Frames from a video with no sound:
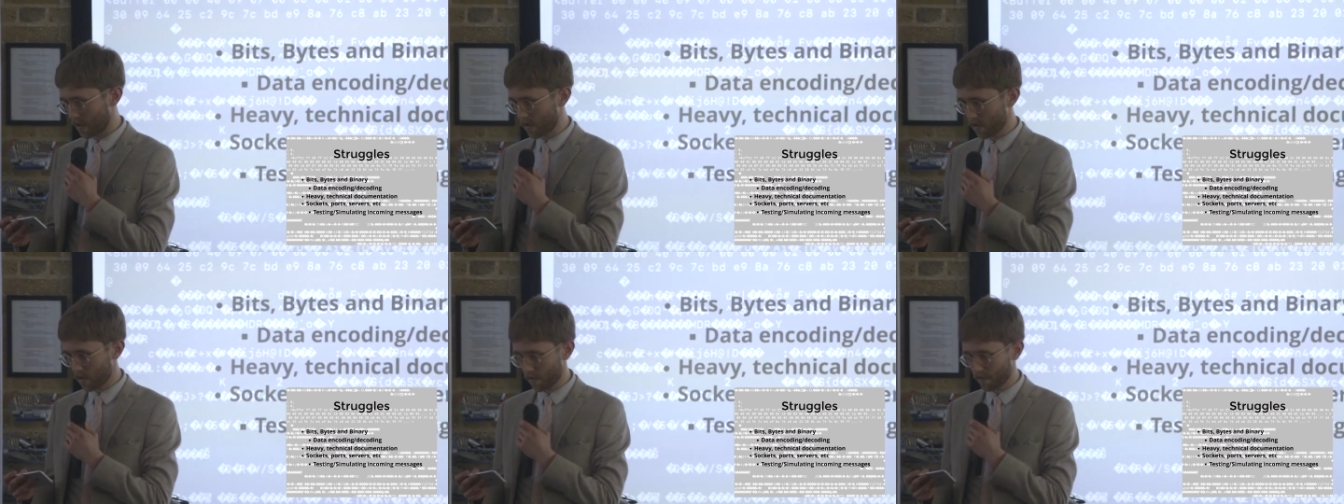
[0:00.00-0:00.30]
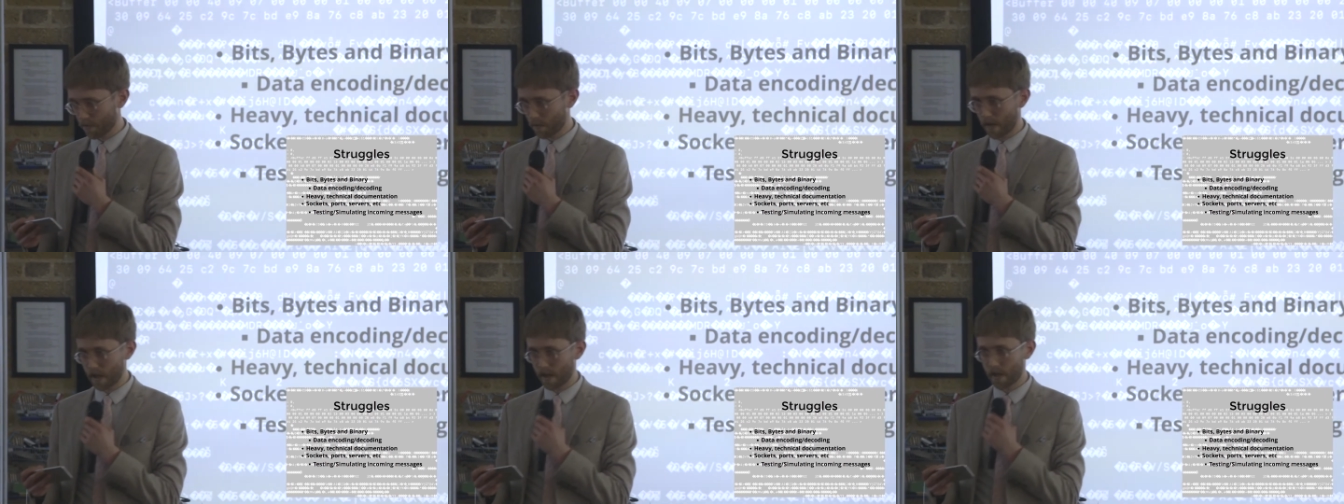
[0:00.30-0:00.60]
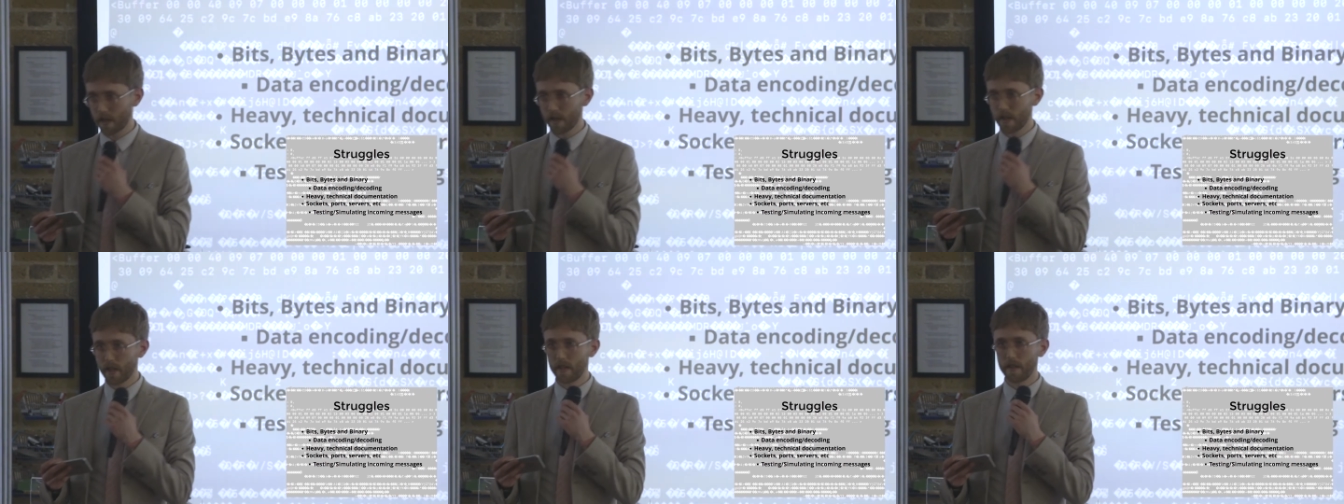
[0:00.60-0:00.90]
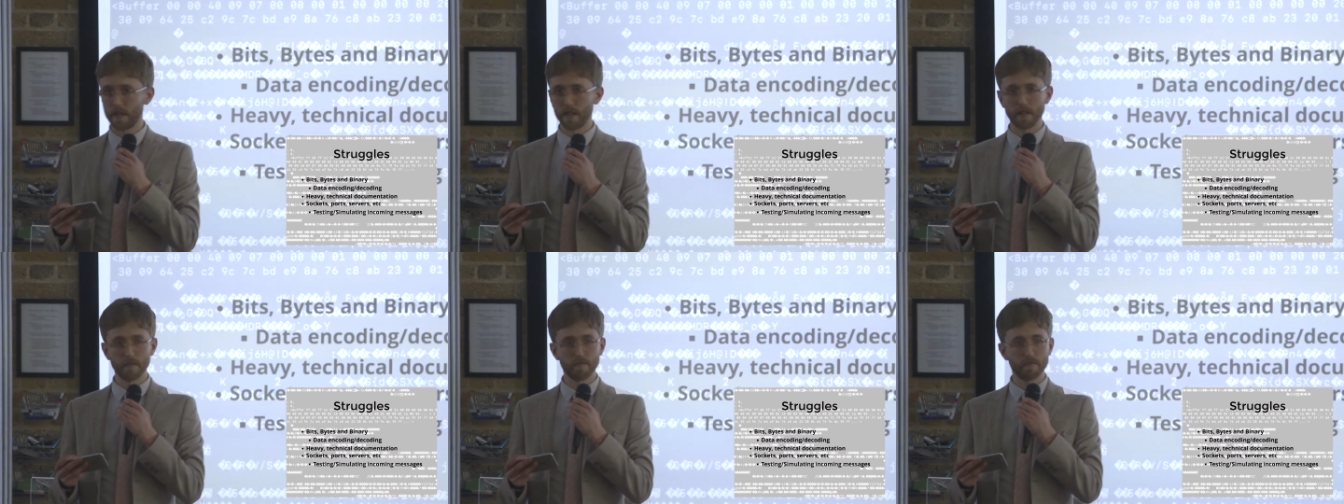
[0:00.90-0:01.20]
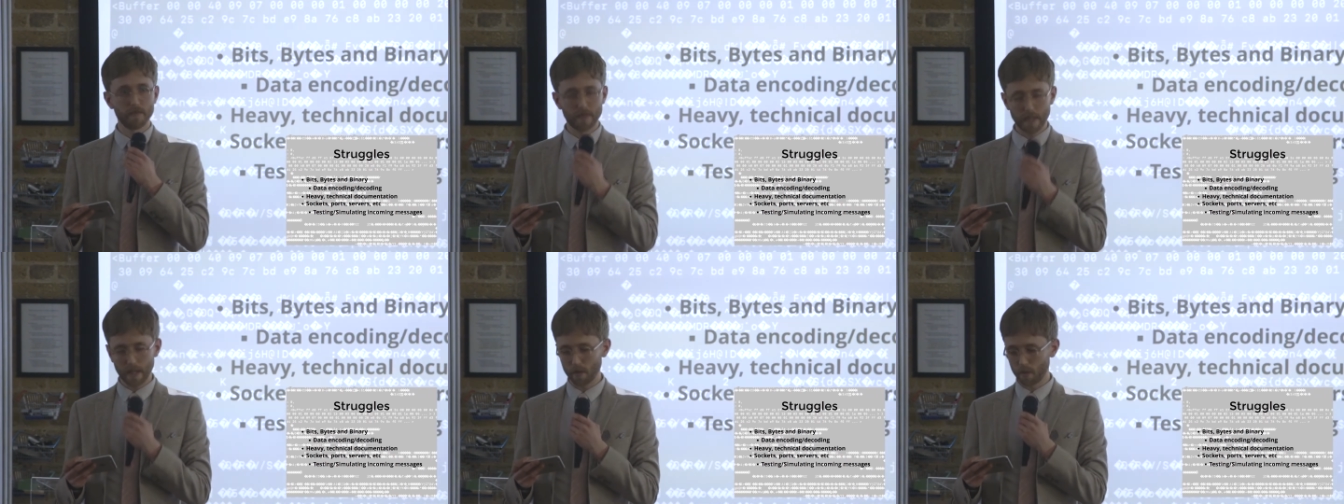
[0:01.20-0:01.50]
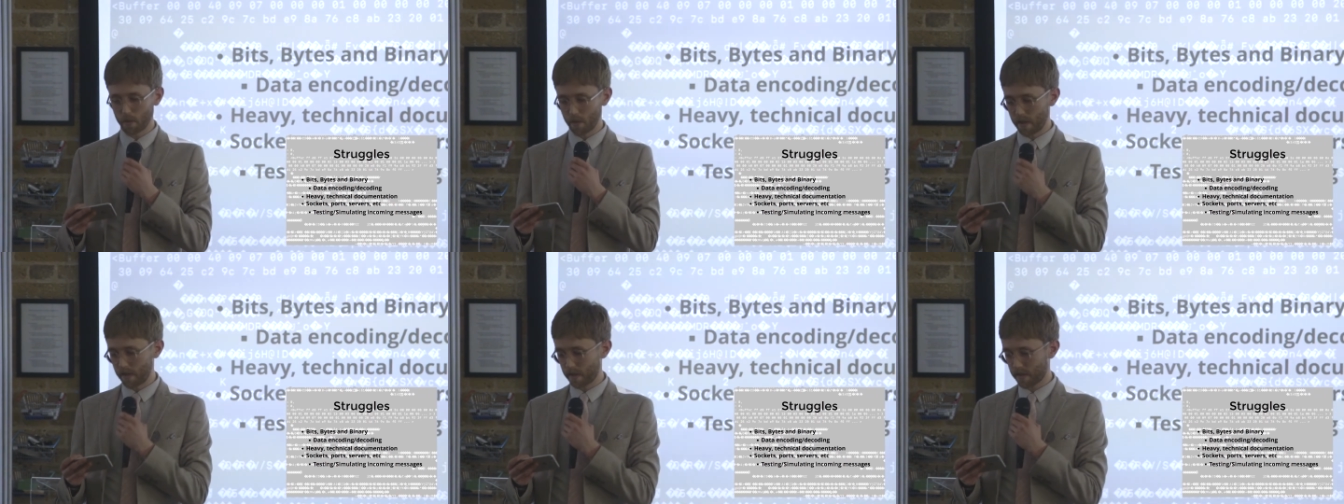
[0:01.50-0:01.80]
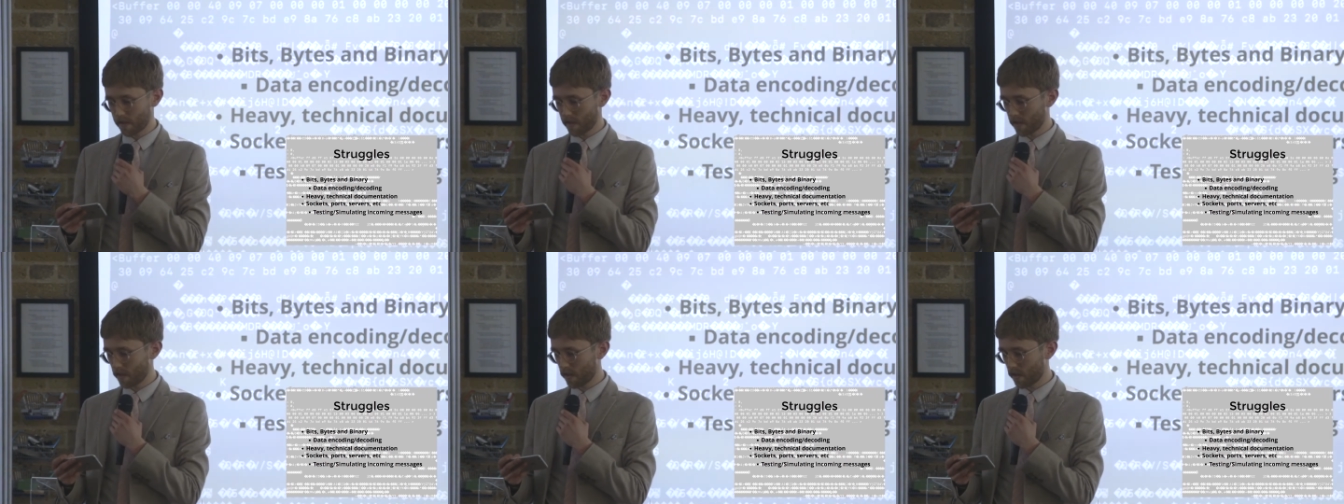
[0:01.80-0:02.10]
software that dealt
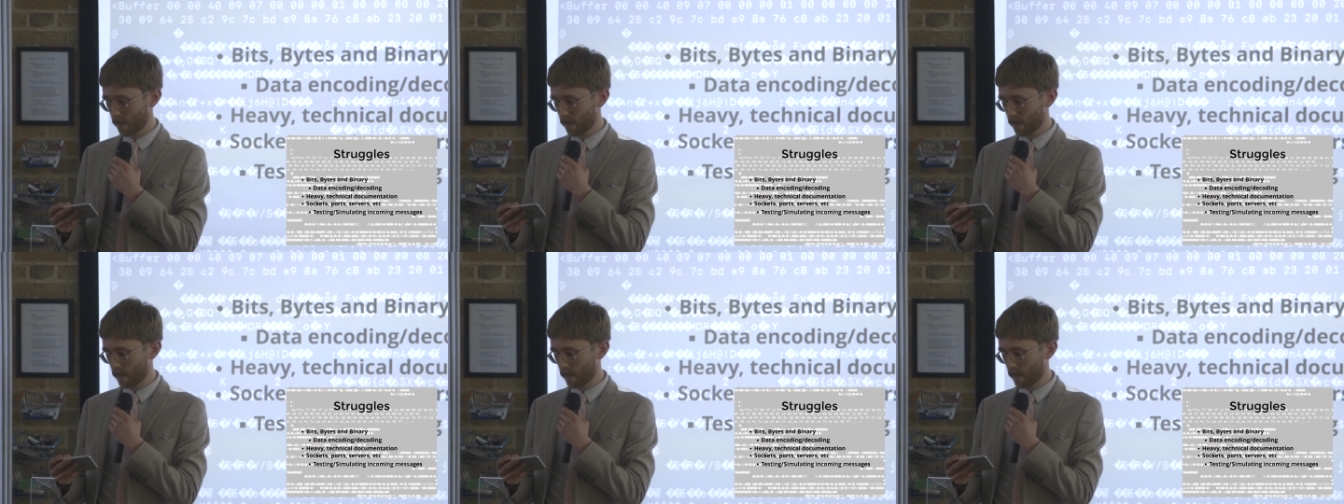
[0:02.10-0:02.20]
with